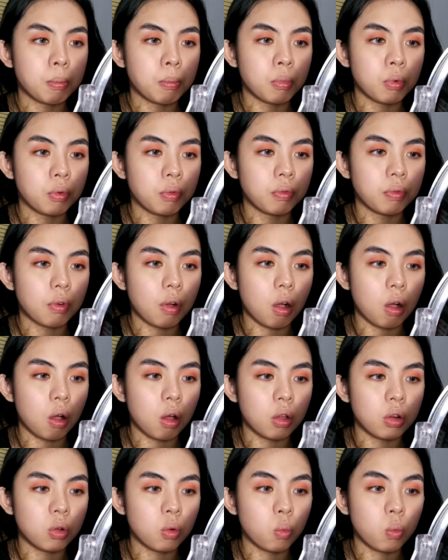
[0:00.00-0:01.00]
move
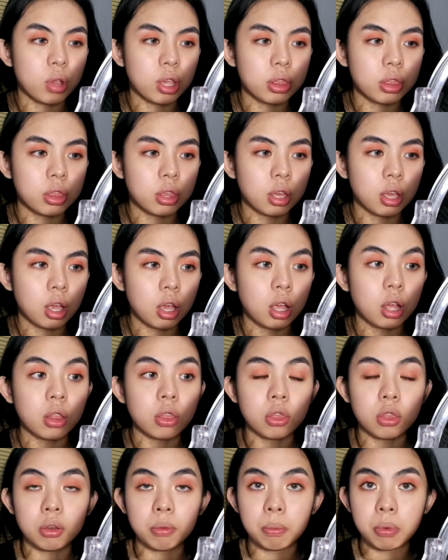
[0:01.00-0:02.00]
on with the